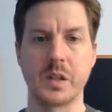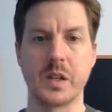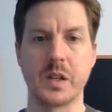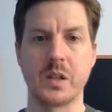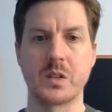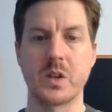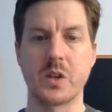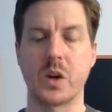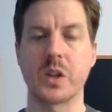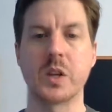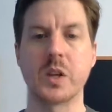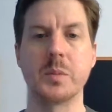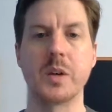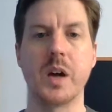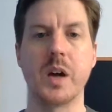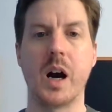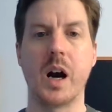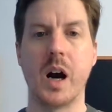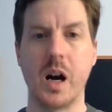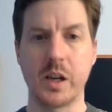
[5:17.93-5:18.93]

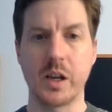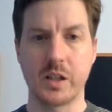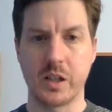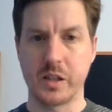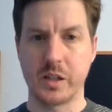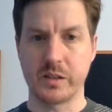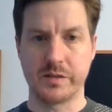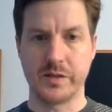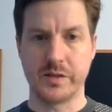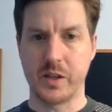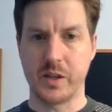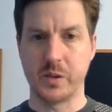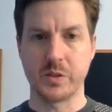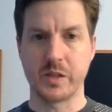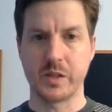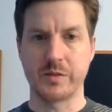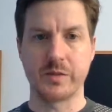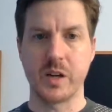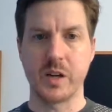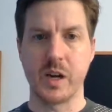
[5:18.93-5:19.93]
document archive
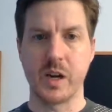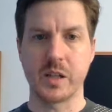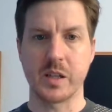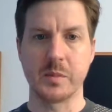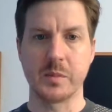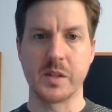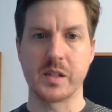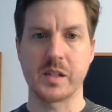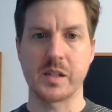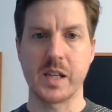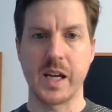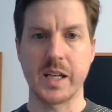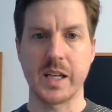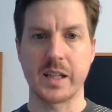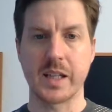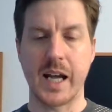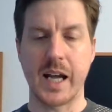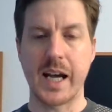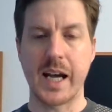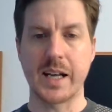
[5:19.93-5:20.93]
folder, for argument's
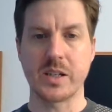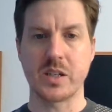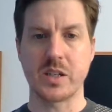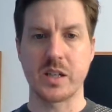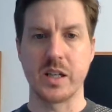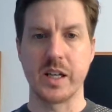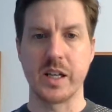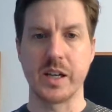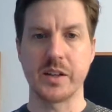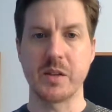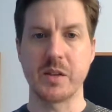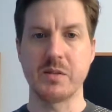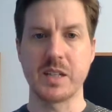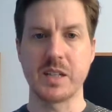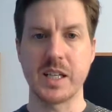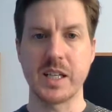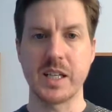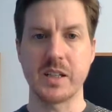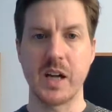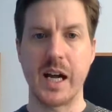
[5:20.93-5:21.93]
sake, that actually I don't
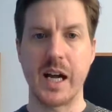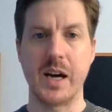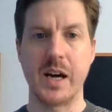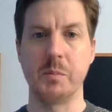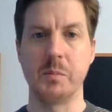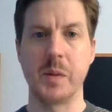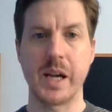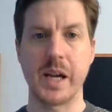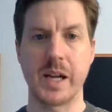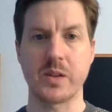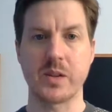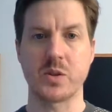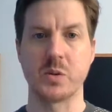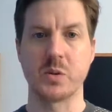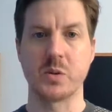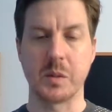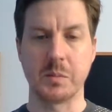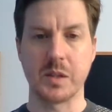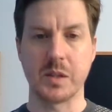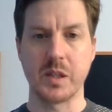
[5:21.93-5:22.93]
need on my actual
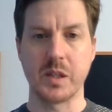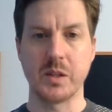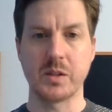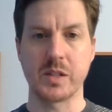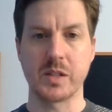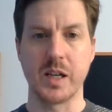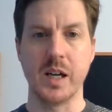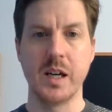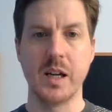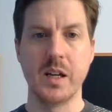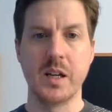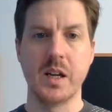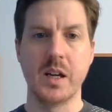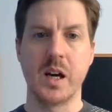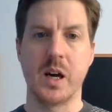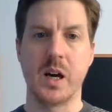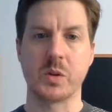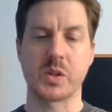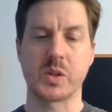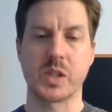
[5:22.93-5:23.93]
computer.
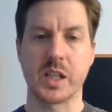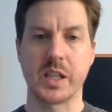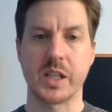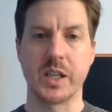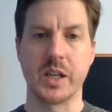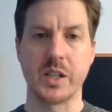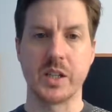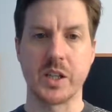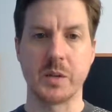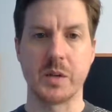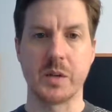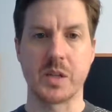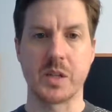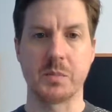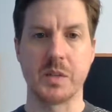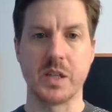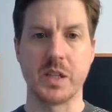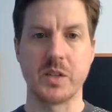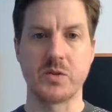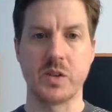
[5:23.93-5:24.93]
I'll stick it on a
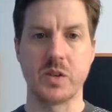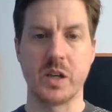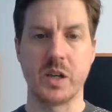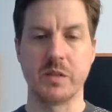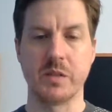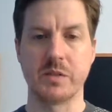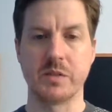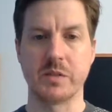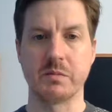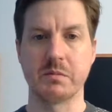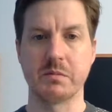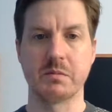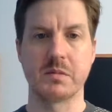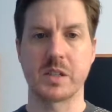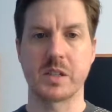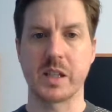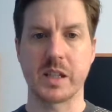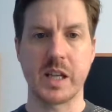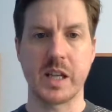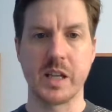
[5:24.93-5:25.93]
USB drive and
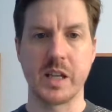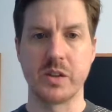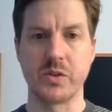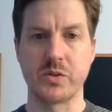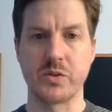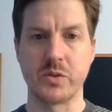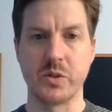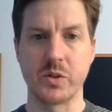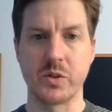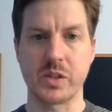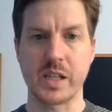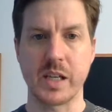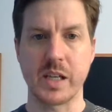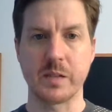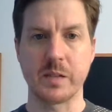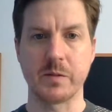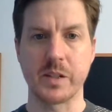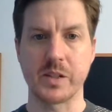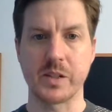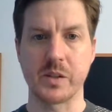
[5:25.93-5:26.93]
stick that in the drawer
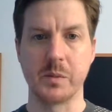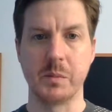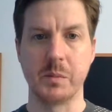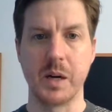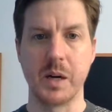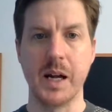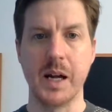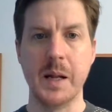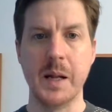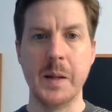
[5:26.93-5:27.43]
safely somewhere.